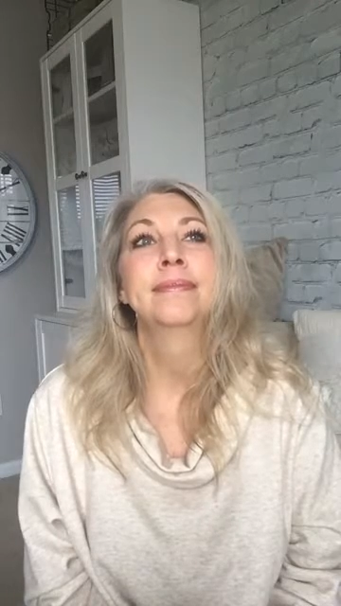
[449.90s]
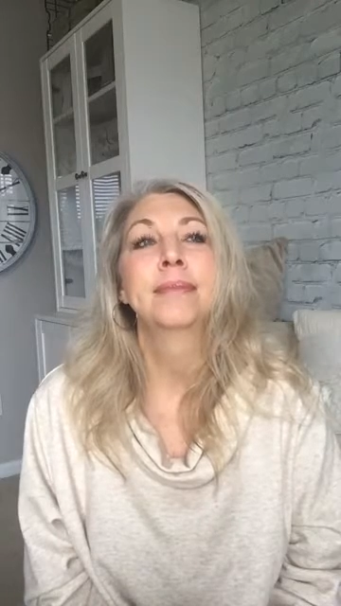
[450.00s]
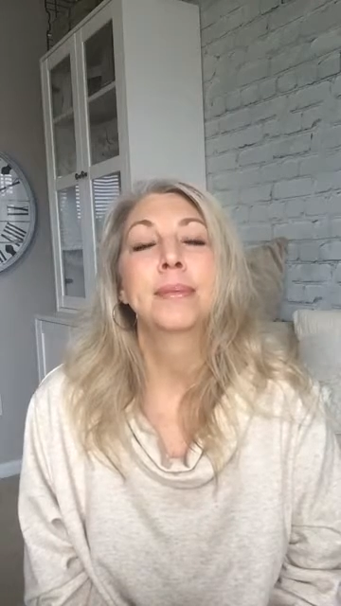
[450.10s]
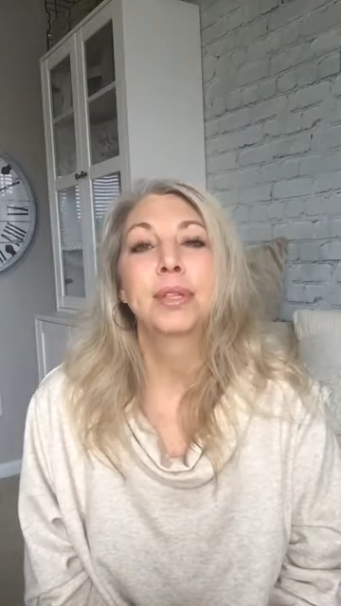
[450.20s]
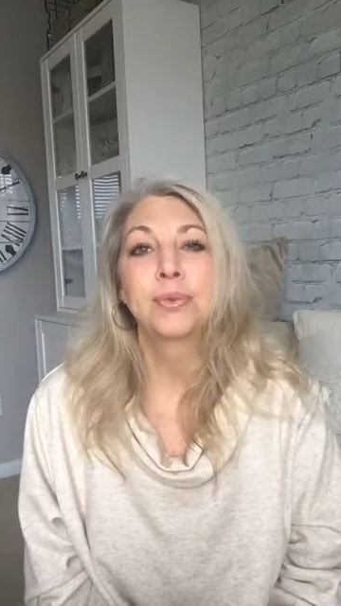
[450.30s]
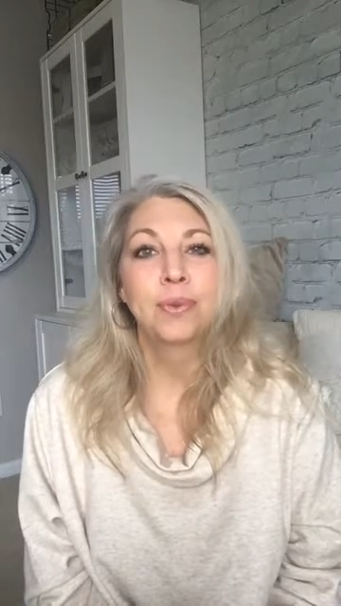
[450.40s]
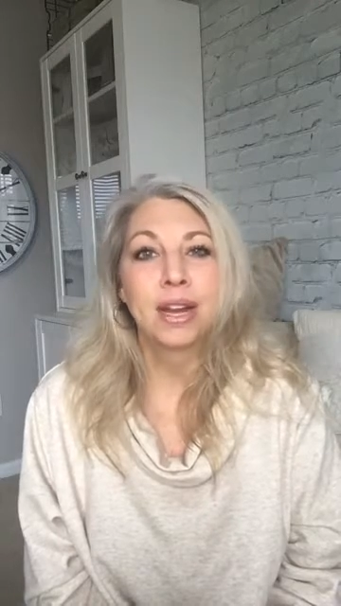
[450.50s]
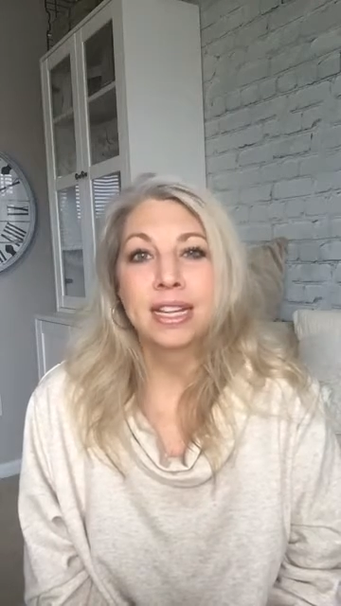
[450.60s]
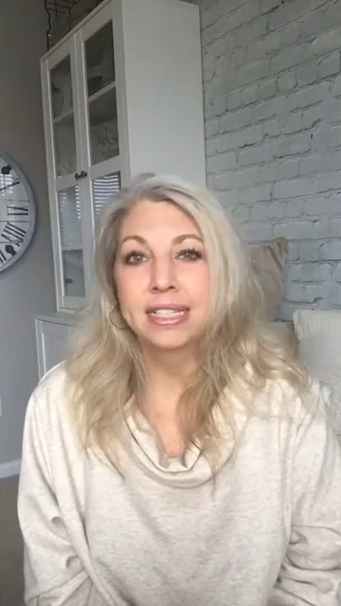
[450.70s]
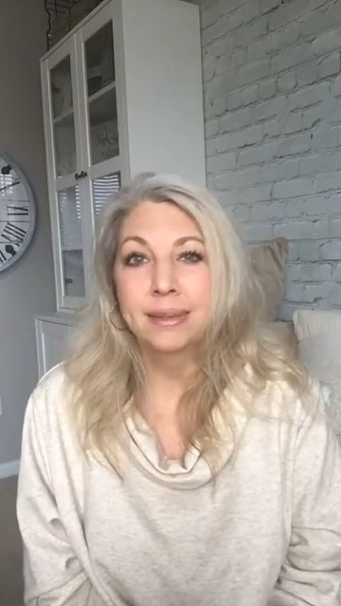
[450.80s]
it's
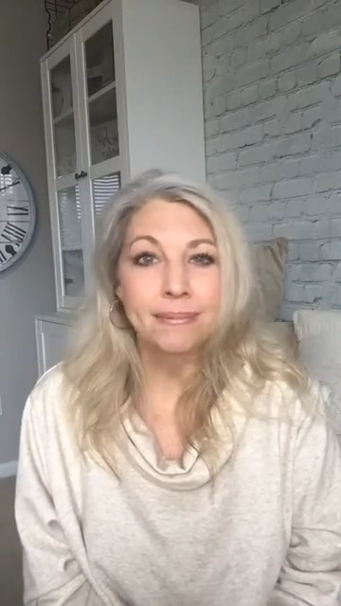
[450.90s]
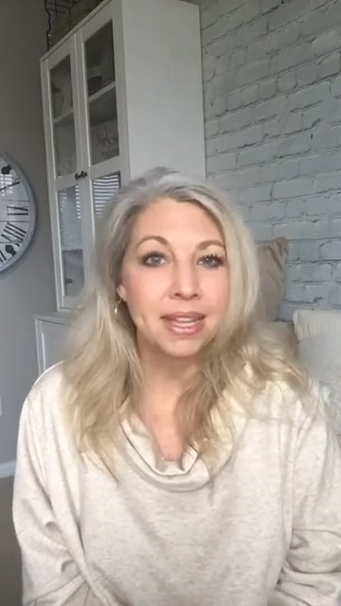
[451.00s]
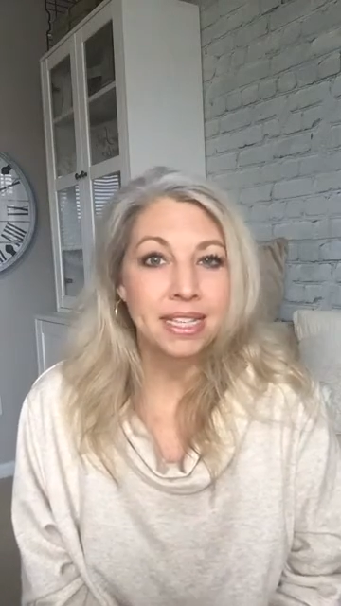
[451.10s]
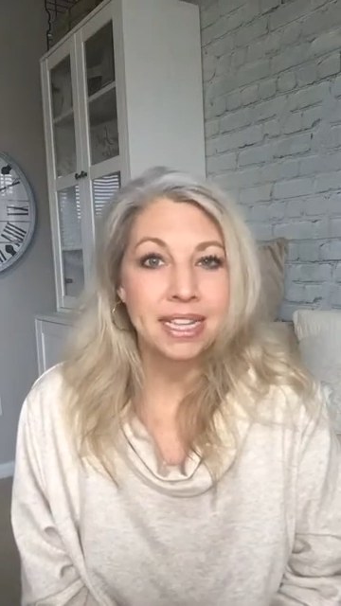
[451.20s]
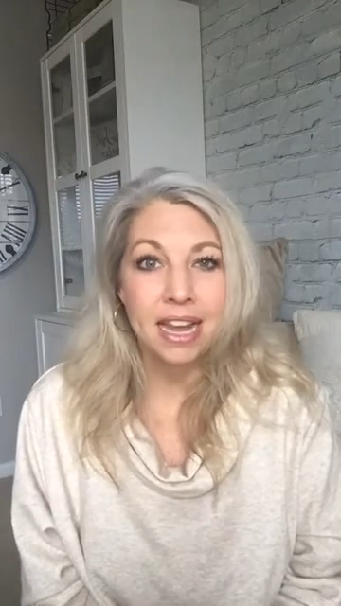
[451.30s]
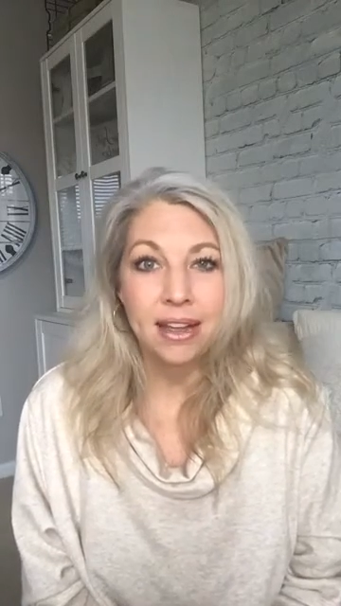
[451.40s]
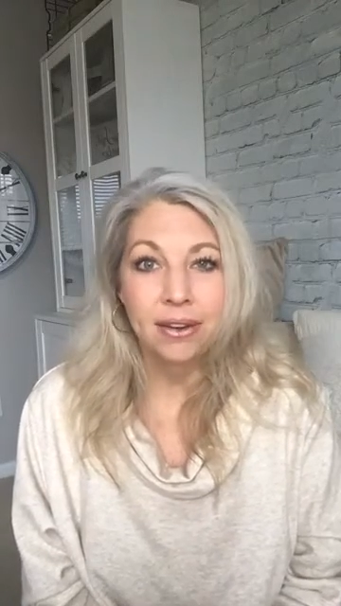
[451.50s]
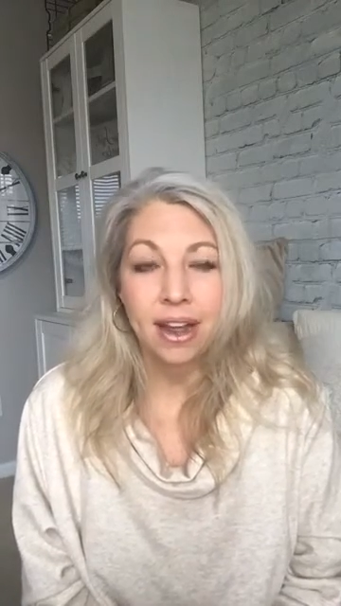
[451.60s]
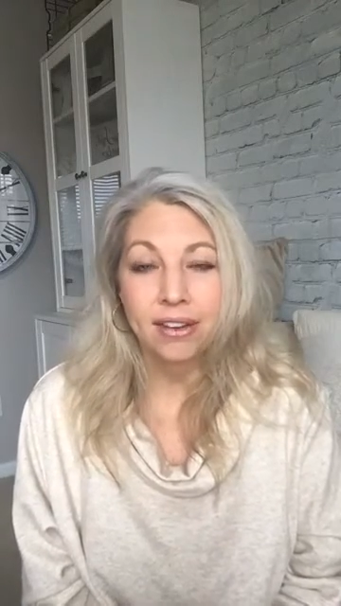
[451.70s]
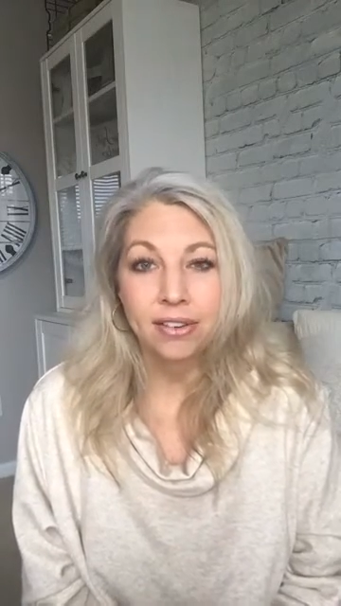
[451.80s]
writing something
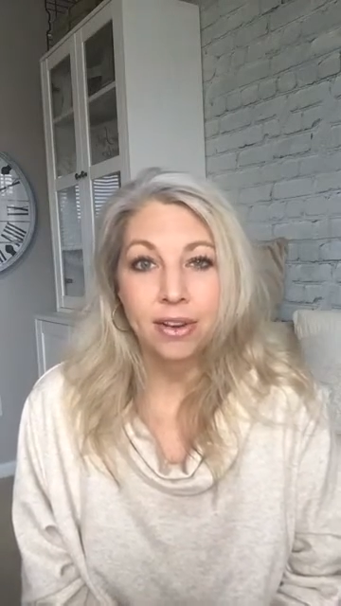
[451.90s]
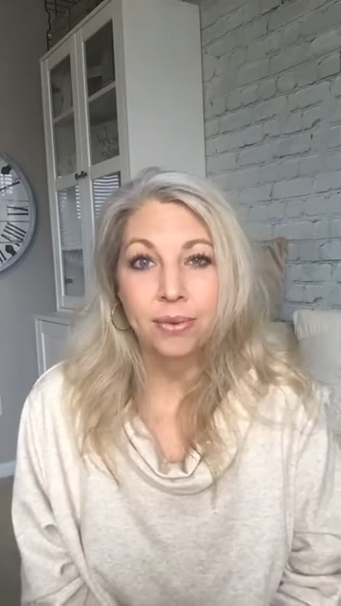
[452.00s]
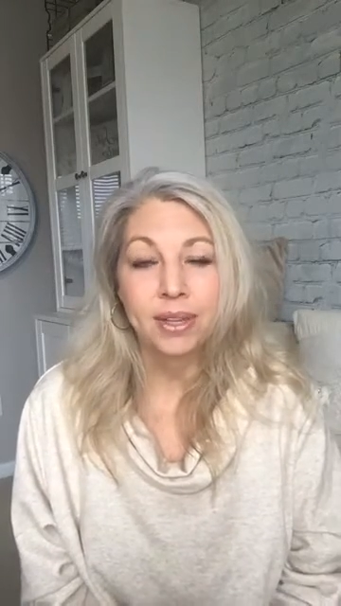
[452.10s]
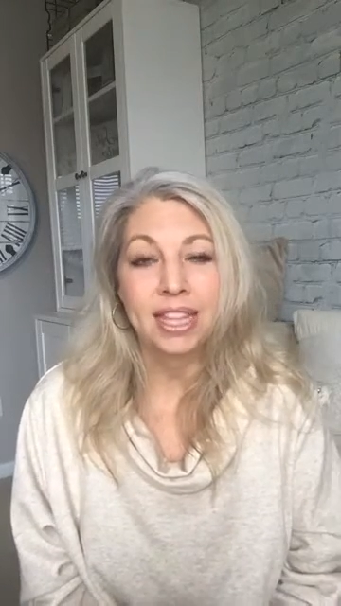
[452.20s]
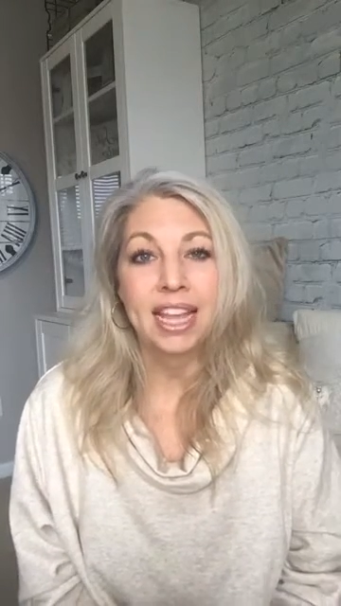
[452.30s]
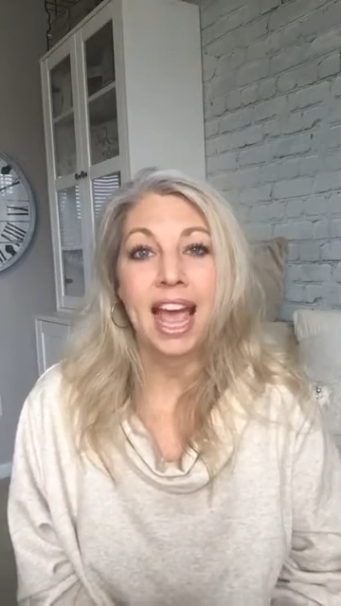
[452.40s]
down. I don't know what the